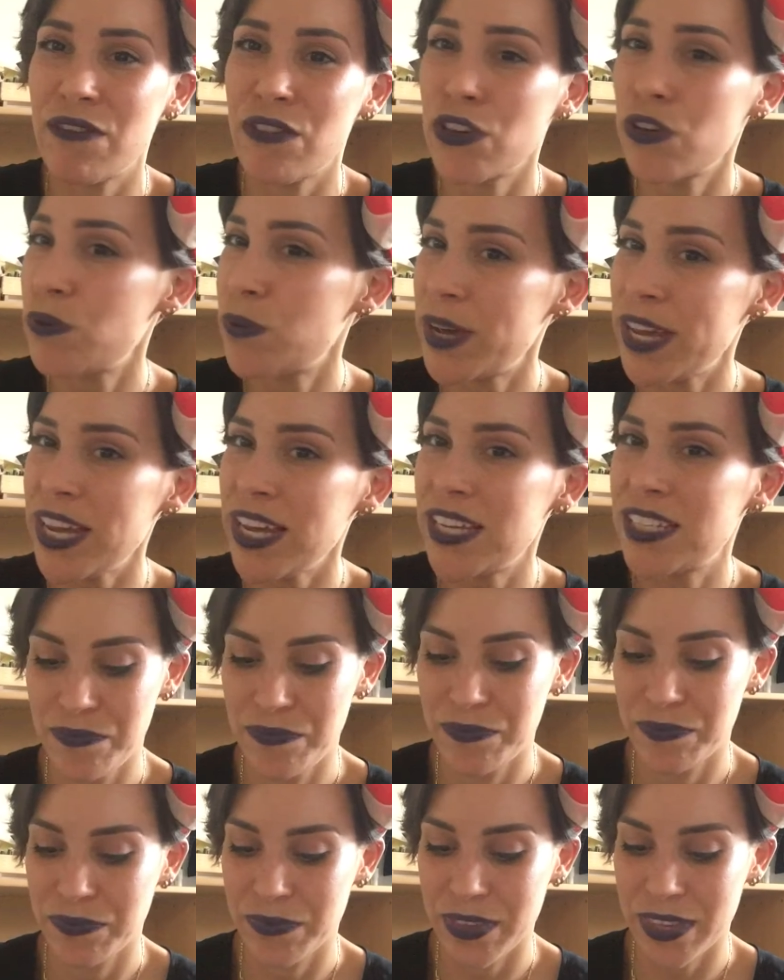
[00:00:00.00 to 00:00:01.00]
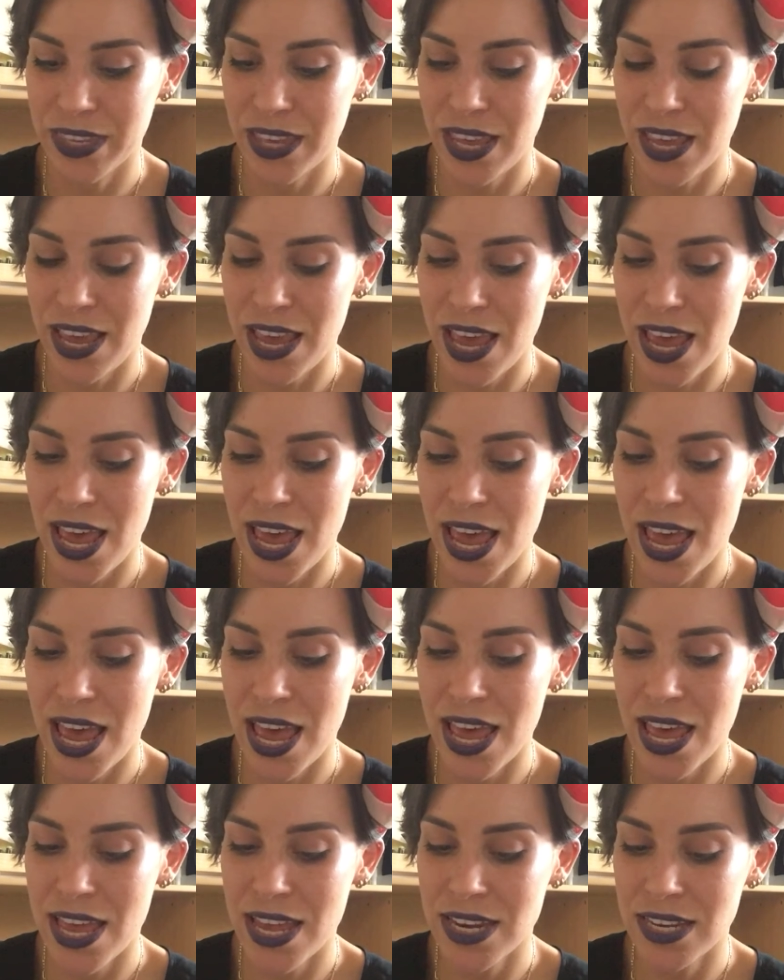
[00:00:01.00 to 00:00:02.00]
few weeks.
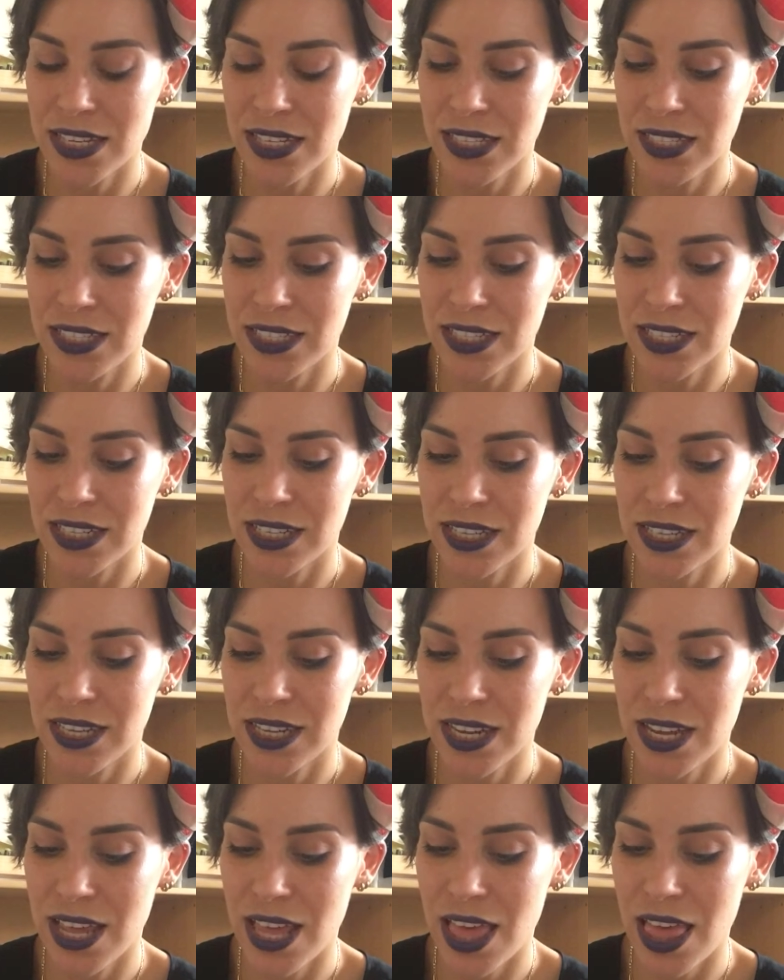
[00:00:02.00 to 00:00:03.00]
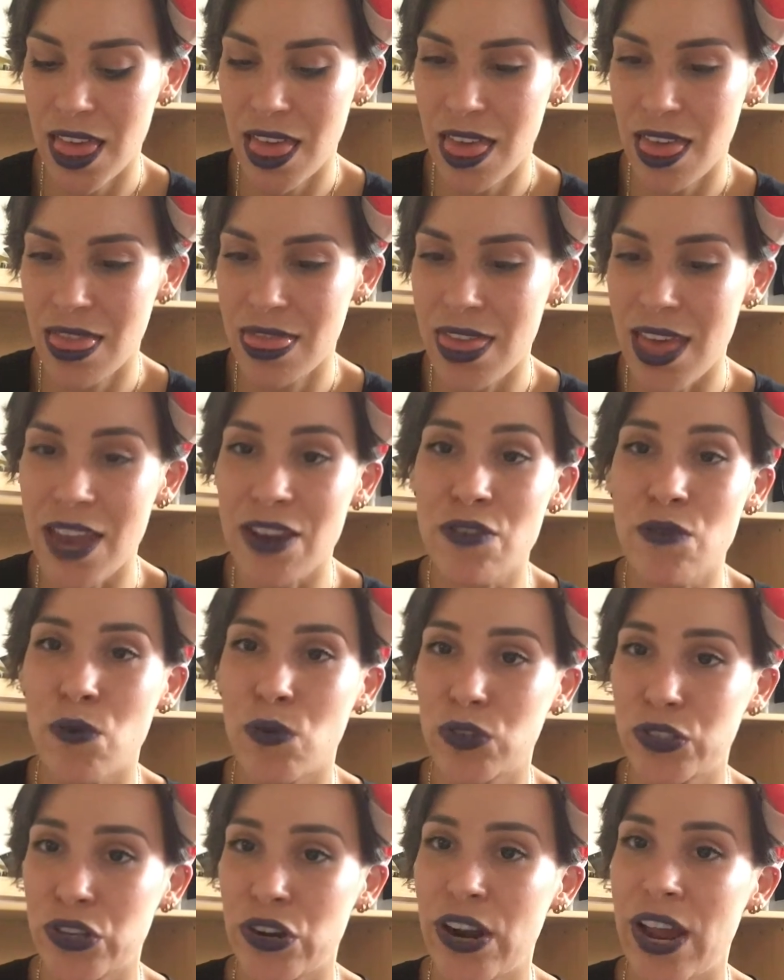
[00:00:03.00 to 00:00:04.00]
And then you
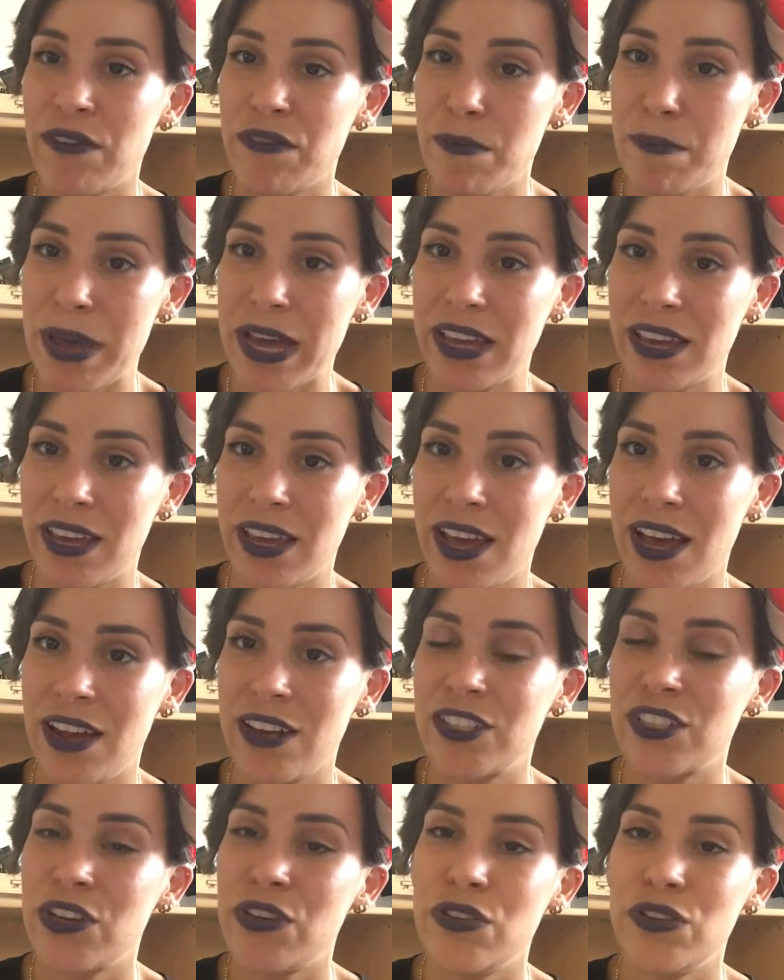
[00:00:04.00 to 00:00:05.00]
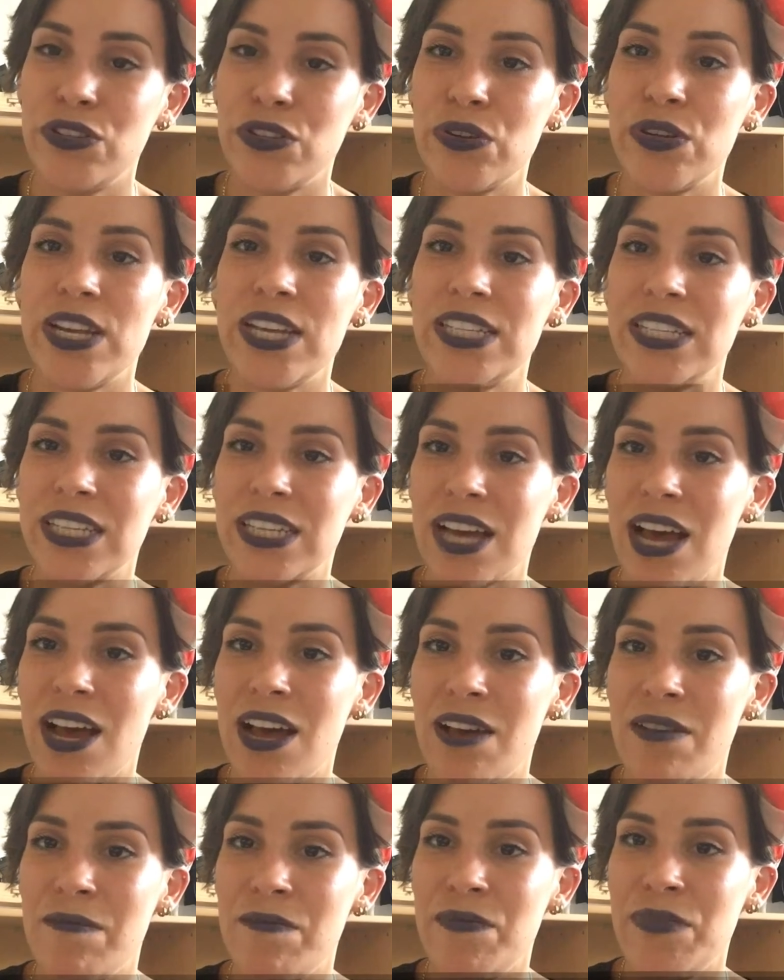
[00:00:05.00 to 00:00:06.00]
also don't have a bank account. So you do need to
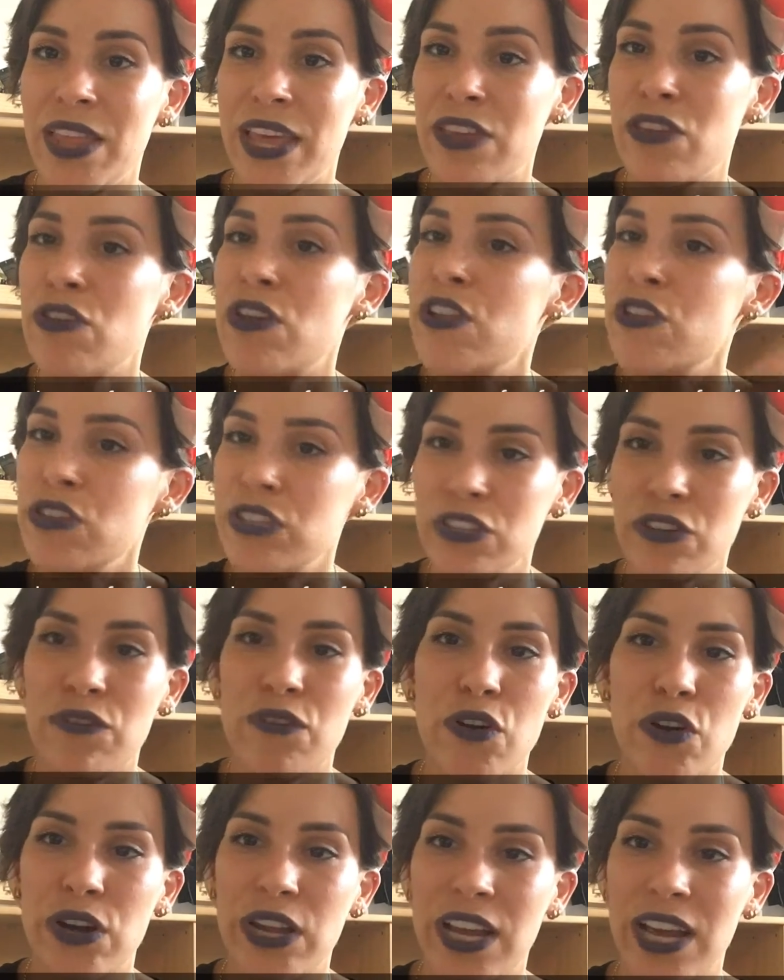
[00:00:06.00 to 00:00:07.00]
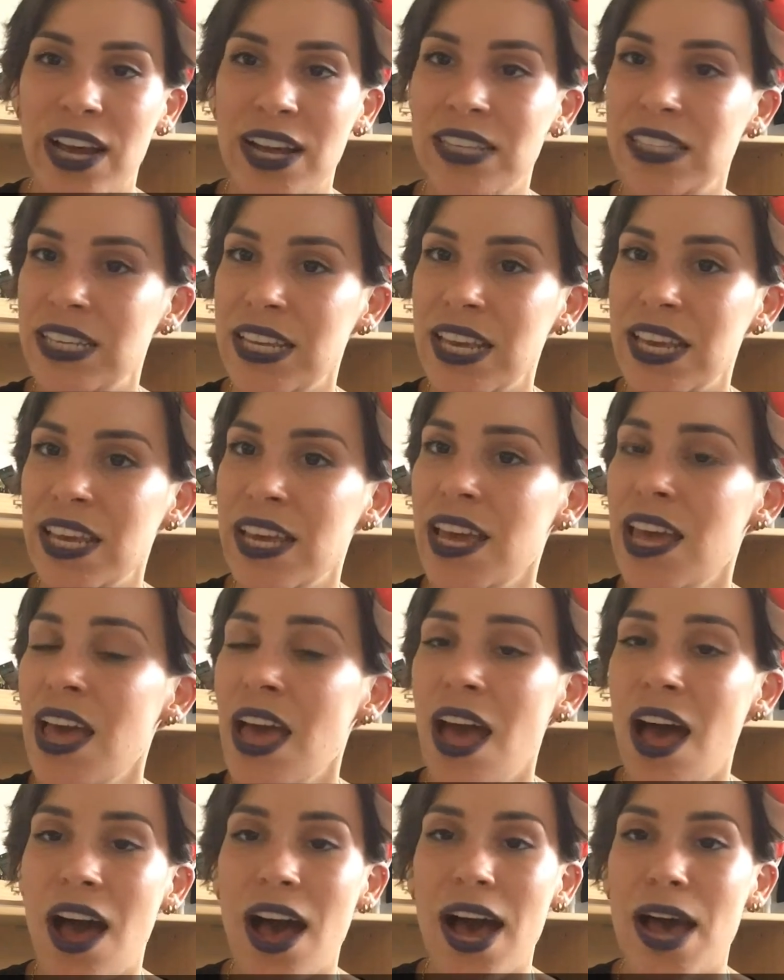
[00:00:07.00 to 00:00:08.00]
come, like you can use your foreign cards here.
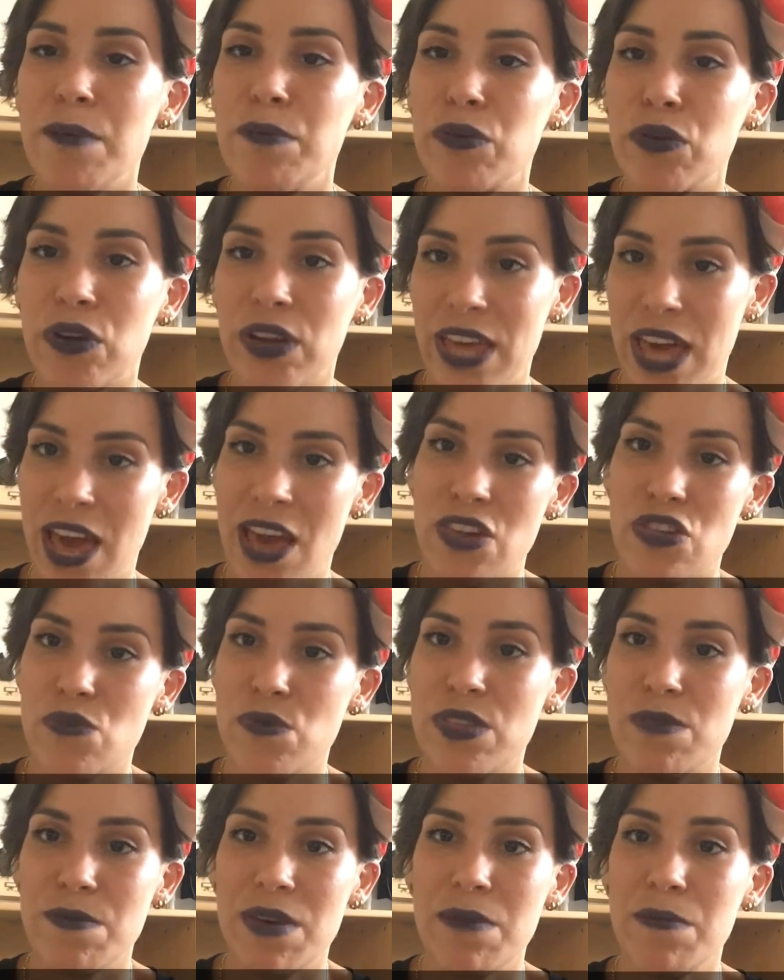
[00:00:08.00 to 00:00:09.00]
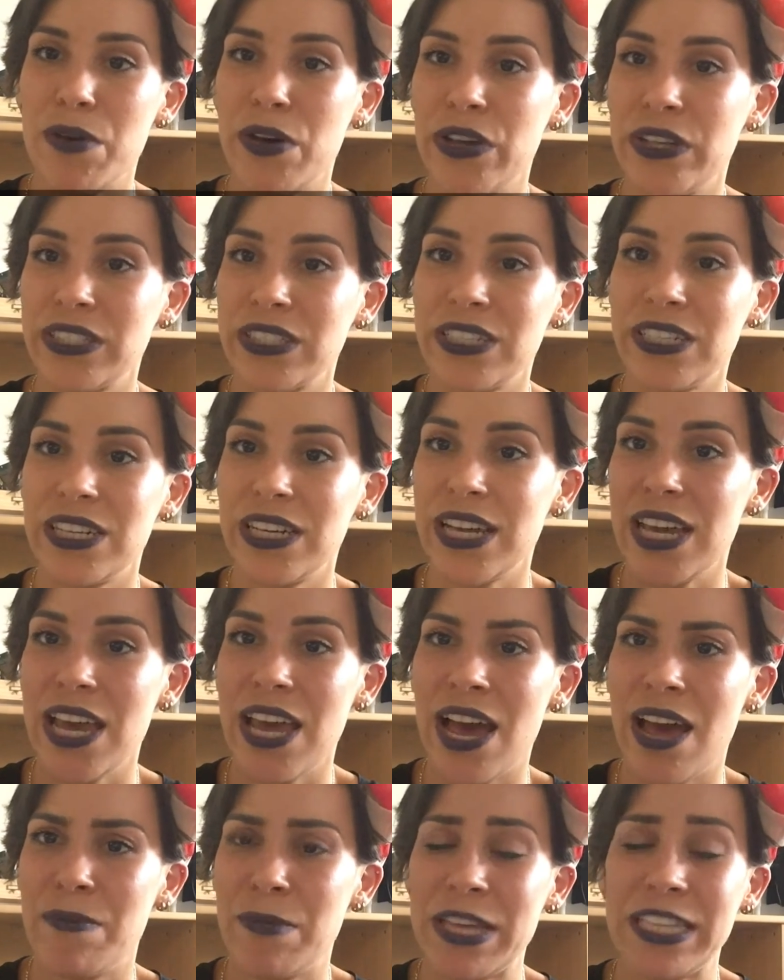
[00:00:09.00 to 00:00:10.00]
I brought cash with me
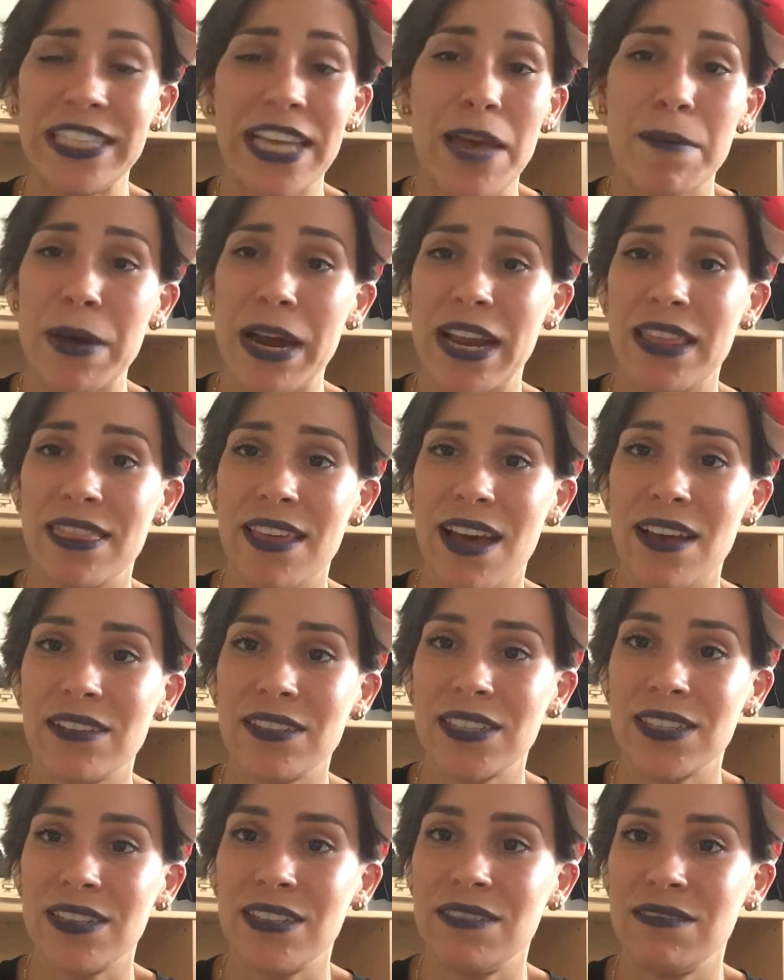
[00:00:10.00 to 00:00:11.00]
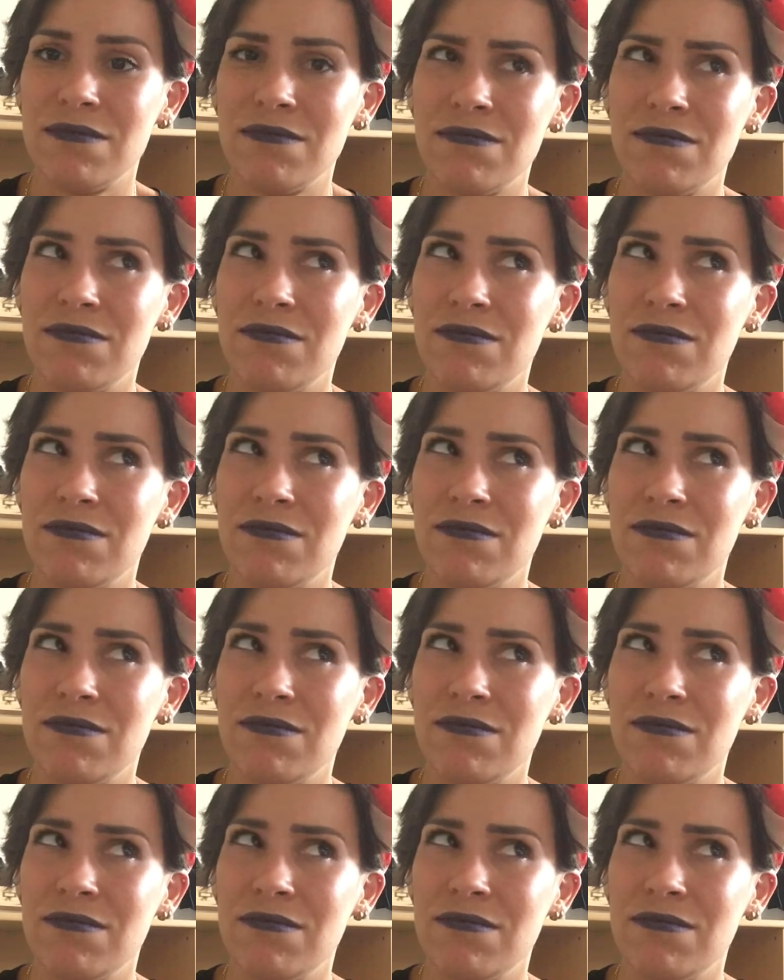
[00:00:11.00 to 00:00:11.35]
personally. They say about $1,000